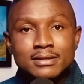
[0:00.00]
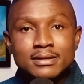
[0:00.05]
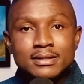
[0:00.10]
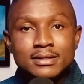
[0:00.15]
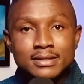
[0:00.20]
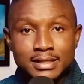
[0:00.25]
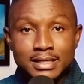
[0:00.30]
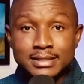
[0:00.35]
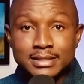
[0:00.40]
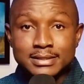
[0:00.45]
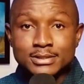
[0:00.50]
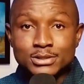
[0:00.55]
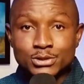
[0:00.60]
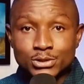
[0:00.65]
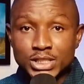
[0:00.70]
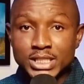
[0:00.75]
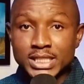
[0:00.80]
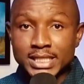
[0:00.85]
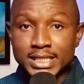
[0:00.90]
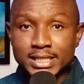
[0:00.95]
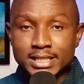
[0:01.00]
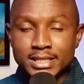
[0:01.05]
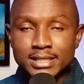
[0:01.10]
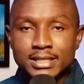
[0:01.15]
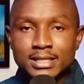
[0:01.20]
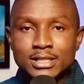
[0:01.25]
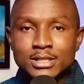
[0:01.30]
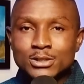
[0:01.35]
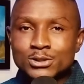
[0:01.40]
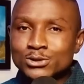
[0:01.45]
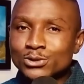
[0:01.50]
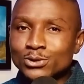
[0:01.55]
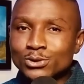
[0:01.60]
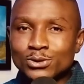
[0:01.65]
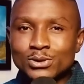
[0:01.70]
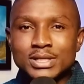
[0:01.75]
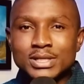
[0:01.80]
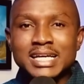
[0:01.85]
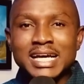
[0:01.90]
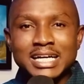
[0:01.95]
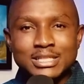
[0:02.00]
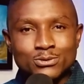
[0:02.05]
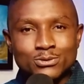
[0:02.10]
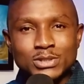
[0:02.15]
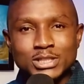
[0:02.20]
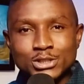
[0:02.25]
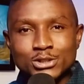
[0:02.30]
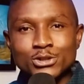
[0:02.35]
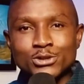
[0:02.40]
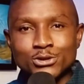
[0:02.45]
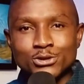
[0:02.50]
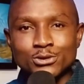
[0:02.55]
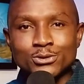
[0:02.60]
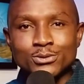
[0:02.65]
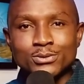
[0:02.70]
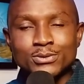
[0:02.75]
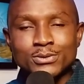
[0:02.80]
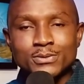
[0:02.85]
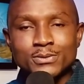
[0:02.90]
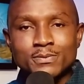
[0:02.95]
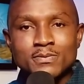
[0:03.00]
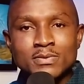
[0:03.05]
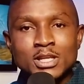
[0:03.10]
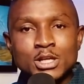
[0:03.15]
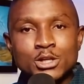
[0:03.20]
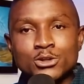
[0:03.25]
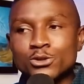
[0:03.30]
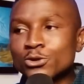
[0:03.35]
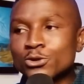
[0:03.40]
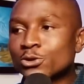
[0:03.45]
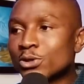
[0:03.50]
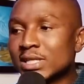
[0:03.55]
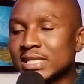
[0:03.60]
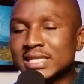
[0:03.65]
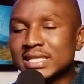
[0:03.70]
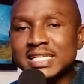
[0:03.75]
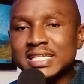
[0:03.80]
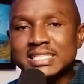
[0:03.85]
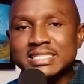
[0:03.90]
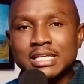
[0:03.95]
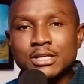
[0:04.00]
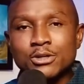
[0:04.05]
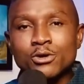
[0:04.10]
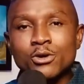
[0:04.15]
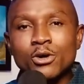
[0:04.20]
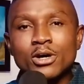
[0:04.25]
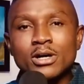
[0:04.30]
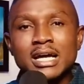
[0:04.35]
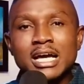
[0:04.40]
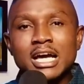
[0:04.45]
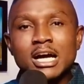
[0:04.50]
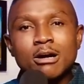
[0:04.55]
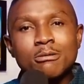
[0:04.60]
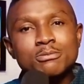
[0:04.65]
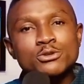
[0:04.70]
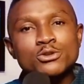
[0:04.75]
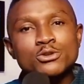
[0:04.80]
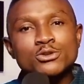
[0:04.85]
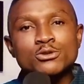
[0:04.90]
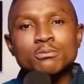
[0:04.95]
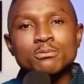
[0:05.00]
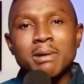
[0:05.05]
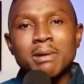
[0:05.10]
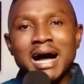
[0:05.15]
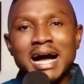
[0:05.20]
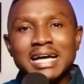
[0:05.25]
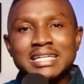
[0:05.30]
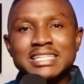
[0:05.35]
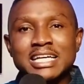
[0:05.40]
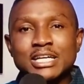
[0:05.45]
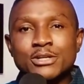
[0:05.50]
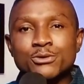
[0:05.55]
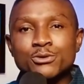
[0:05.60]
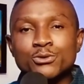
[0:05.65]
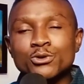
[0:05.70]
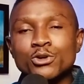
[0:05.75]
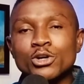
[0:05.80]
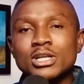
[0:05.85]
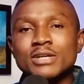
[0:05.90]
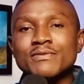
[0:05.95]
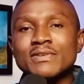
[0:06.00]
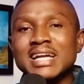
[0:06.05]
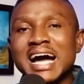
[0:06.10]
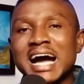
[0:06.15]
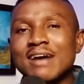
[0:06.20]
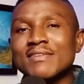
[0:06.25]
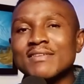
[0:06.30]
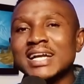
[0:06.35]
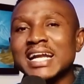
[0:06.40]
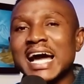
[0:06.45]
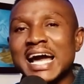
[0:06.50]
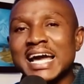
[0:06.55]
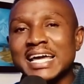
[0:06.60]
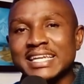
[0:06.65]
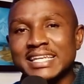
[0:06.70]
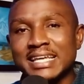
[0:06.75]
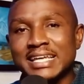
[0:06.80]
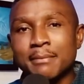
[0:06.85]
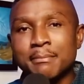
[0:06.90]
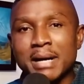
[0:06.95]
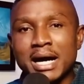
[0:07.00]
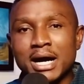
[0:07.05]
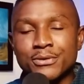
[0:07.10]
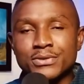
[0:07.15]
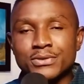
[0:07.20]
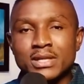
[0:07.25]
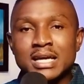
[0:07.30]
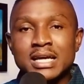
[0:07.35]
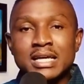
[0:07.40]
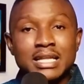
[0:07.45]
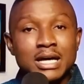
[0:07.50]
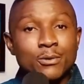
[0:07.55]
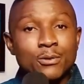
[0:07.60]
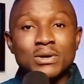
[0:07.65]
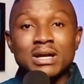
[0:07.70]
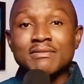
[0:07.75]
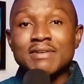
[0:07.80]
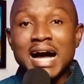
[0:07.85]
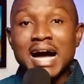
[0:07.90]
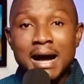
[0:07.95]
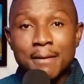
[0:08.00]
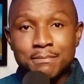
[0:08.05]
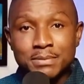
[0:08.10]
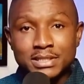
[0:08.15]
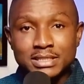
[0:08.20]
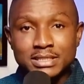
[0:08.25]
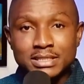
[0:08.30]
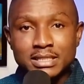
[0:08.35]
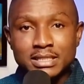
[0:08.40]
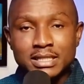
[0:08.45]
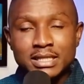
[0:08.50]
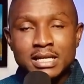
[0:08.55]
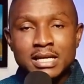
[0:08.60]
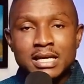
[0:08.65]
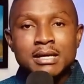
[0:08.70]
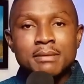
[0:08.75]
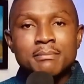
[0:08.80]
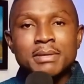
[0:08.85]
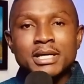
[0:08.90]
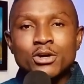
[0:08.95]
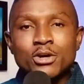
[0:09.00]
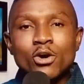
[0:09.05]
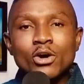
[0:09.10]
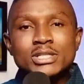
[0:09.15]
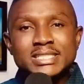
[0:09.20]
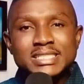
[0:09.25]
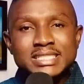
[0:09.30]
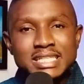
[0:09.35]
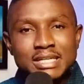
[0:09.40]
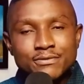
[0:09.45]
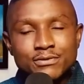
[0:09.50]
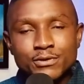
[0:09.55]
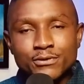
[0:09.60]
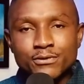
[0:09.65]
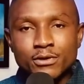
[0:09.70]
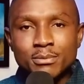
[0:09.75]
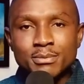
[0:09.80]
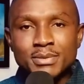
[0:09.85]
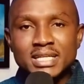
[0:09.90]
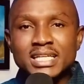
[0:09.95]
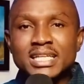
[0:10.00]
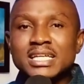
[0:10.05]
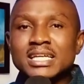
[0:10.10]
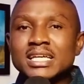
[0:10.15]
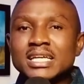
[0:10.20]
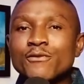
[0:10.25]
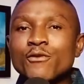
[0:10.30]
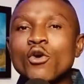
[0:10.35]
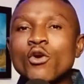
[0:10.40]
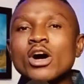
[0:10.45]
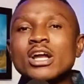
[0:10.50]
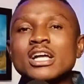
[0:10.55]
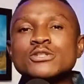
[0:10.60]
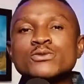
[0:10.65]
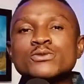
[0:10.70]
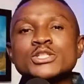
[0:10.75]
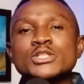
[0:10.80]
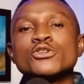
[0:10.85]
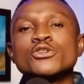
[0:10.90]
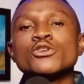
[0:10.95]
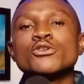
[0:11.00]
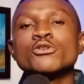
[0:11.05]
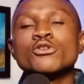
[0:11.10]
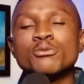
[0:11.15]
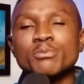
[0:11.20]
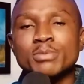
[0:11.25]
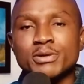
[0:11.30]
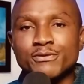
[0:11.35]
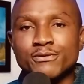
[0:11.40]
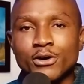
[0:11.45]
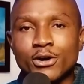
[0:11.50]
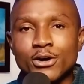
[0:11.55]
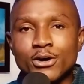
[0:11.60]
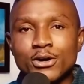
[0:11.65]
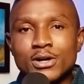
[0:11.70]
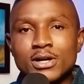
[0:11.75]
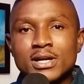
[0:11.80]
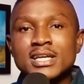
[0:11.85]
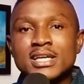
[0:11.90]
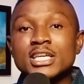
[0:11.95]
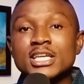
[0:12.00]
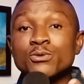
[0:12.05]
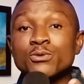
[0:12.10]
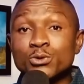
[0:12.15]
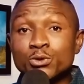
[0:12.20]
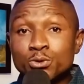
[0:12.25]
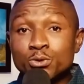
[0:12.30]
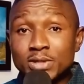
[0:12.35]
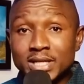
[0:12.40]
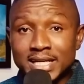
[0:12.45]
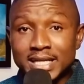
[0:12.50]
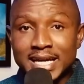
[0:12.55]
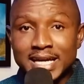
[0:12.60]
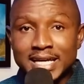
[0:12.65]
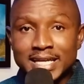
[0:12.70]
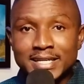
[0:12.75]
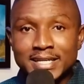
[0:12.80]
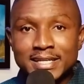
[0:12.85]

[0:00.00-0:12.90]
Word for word: Yes, you did. So he has rescued you. You don't know the things that God helps you to pass that you do not even have an idea about that would have happened. But God saved you from it. If God has rescued you before, he will do it again.